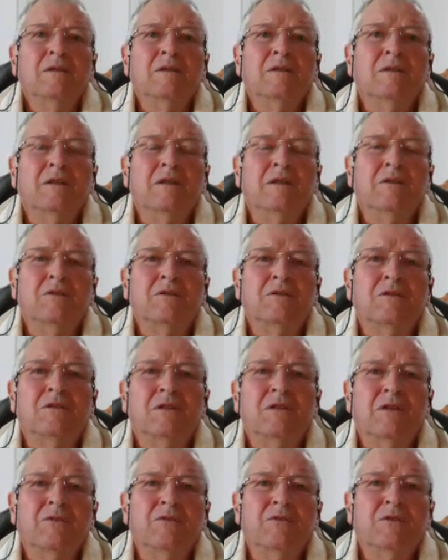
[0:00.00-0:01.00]
And here is
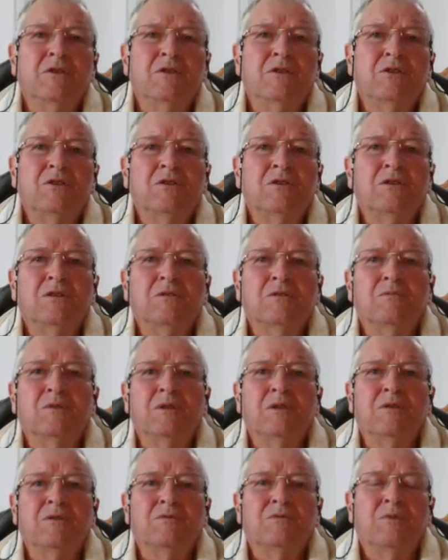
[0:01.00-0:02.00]
the definition that
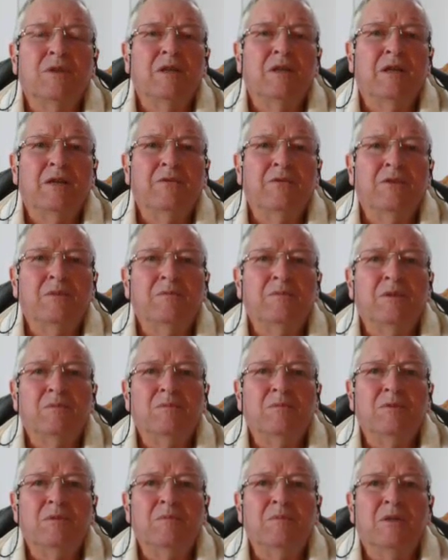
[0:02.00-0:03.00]
we, if we love him,
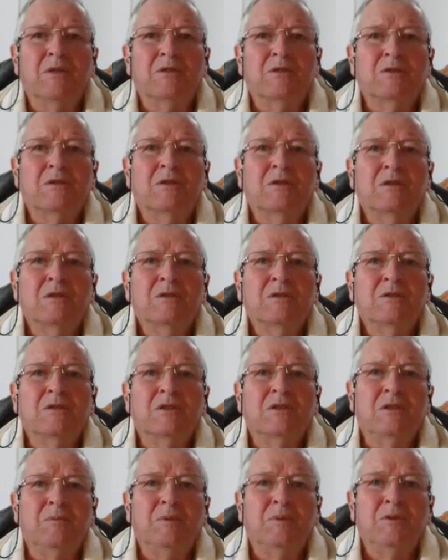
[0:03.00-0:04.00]
then we must
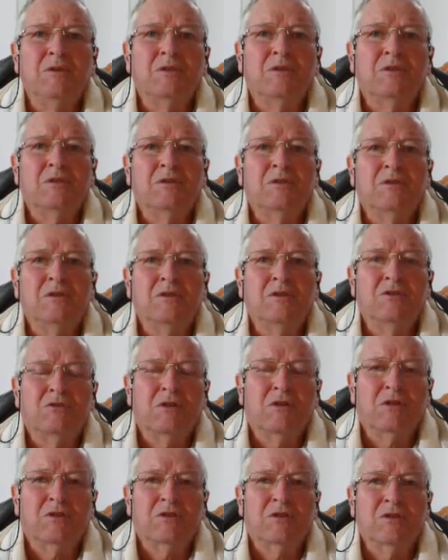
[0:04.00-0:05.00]
keep his
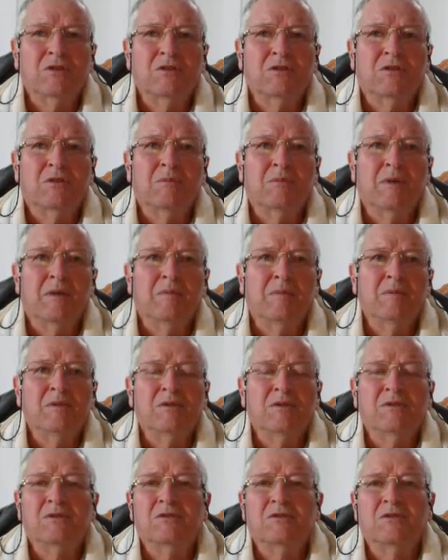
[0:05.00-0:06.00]
instructions,
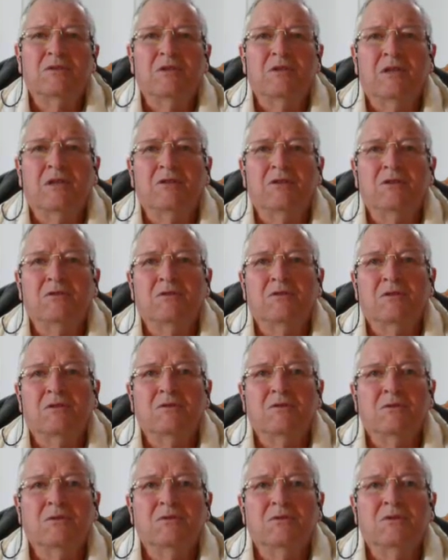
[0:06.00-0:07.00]
commandments, statutes,
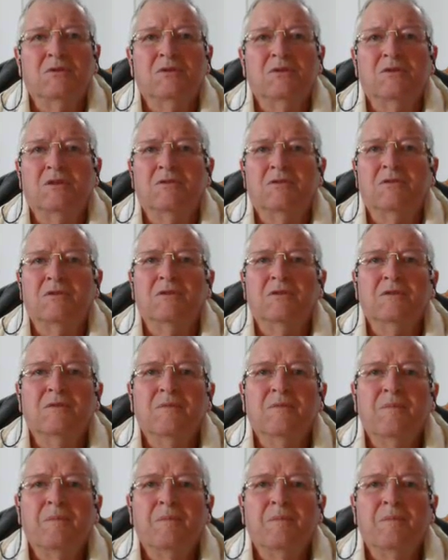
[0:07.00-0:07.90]
laws, etc.